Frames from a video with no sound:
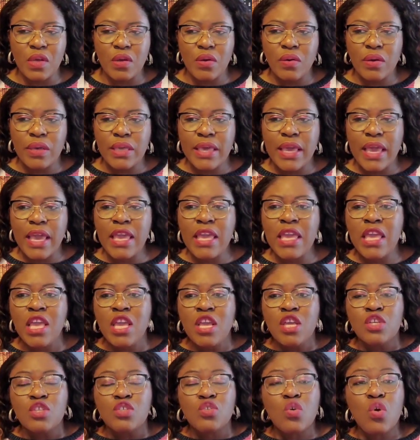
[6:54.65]
Okay?
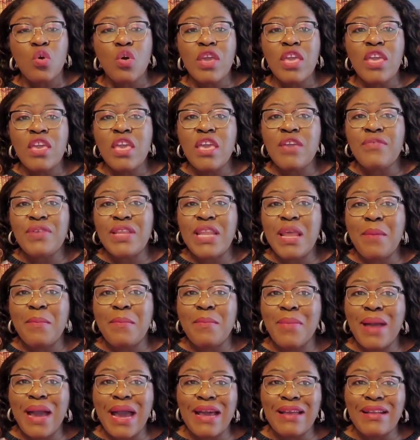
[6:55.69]
So even in
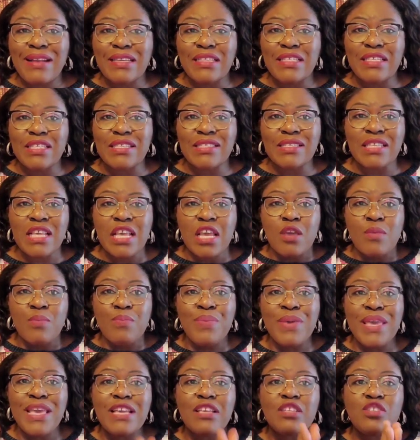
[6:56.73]
marriages,
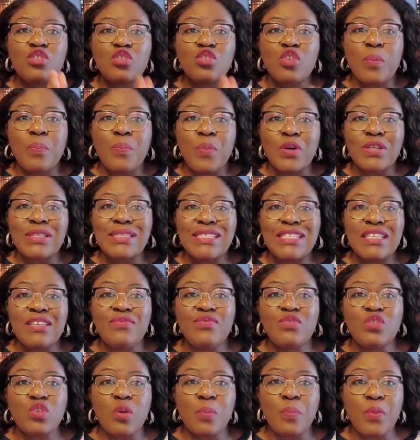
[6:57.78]
being supportive,
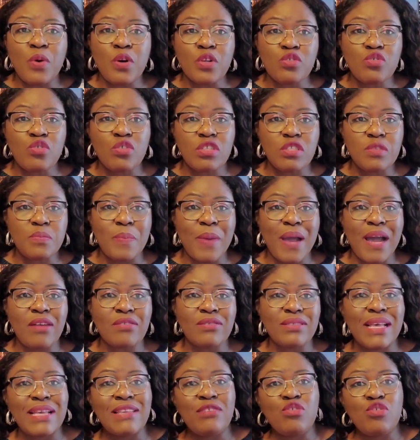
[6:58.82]
support your
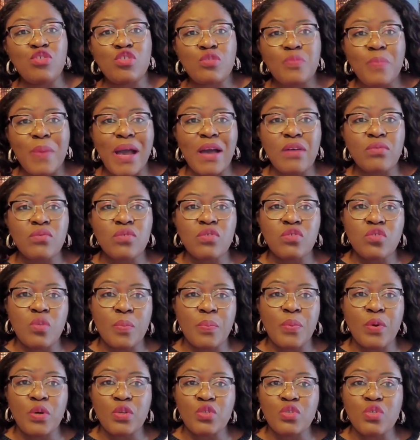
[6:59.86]
spouse and your spouse will
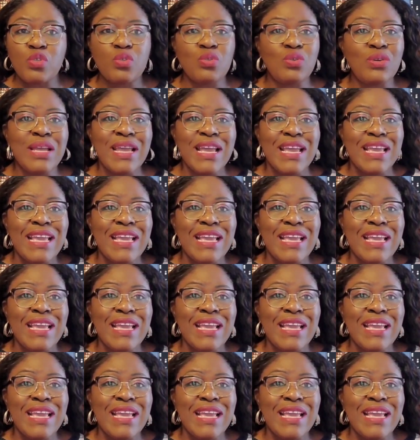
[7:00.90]
support you.